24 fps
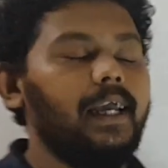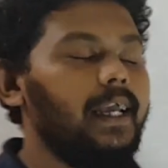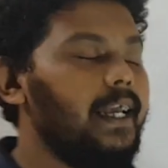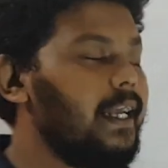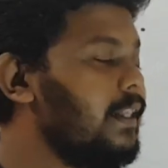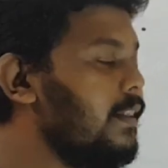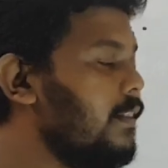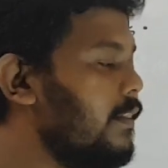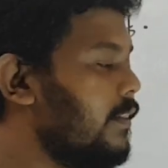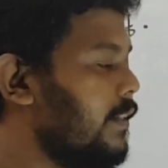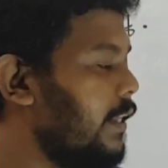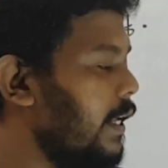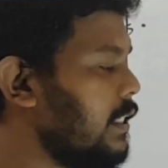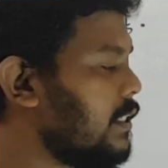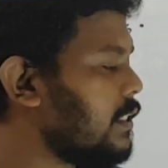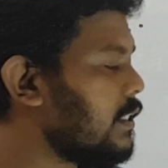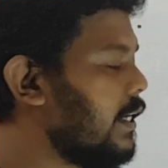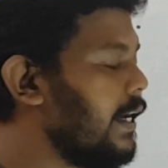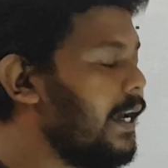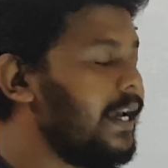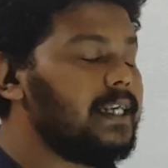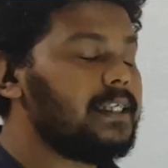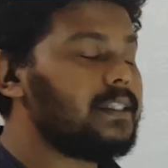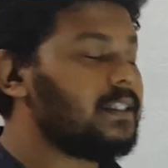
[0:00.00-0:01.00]
In this
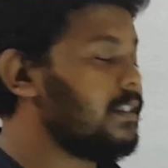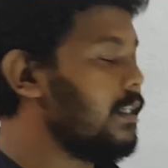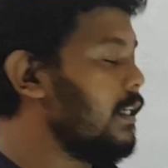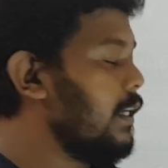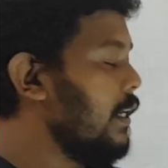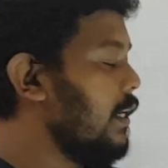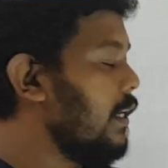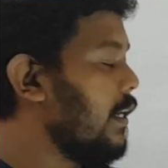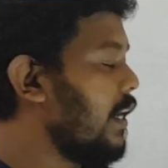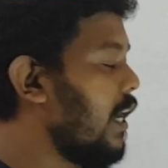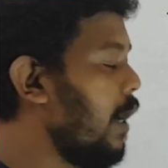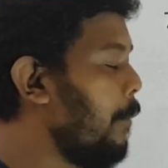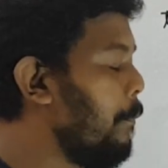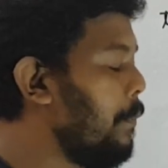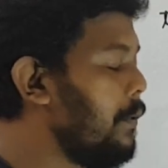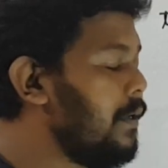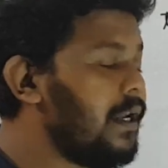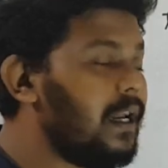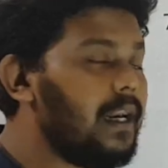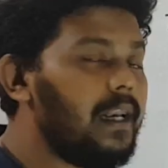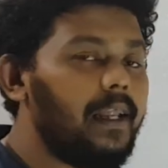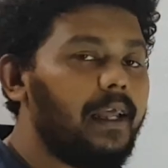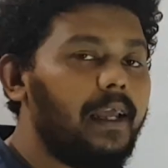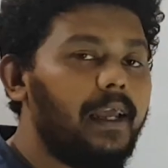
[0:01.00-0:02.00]
case,
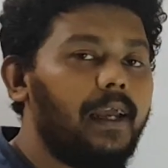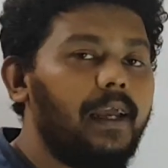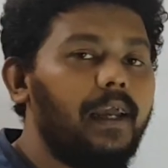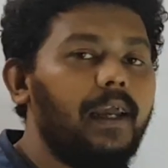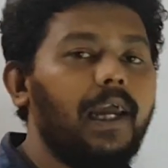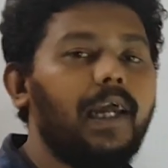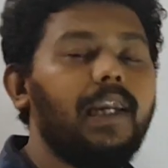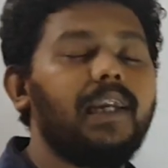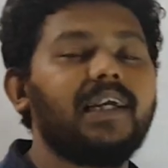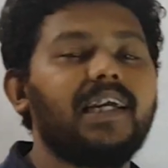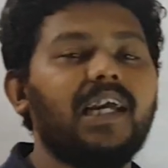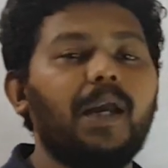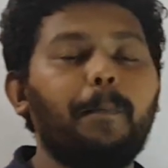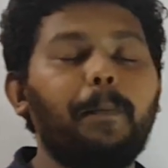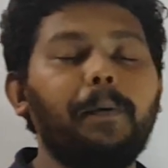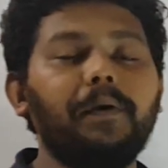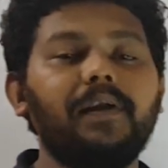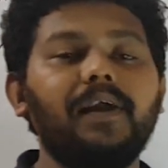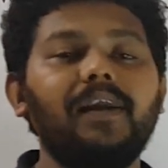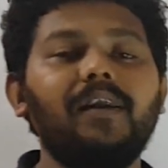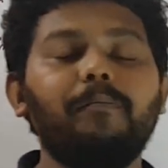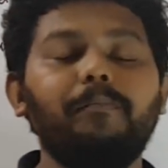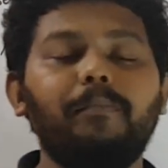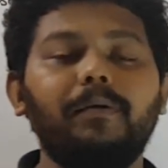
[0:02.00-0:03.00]
capital A and
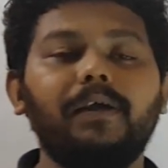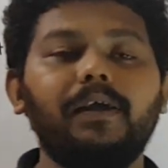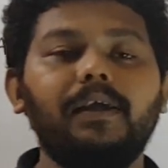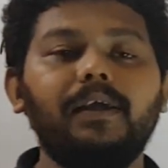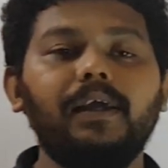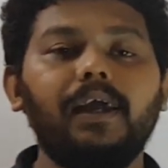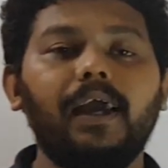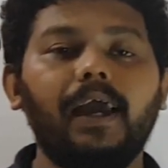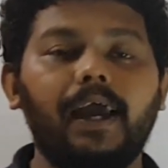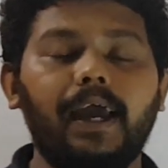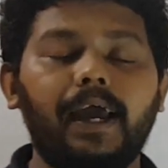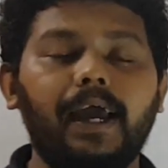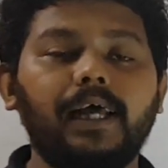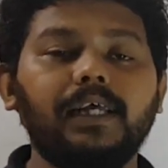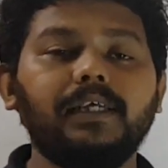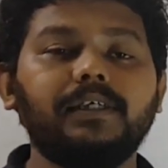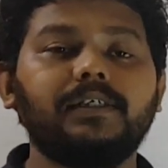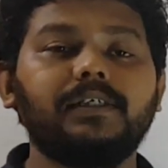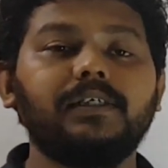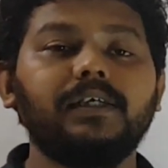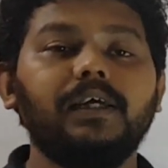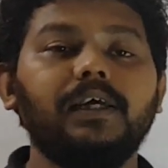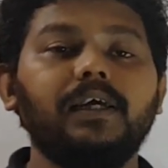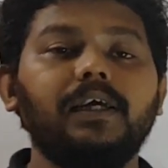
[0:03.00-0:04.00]
capital B
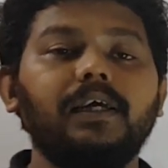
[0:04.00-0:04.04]
has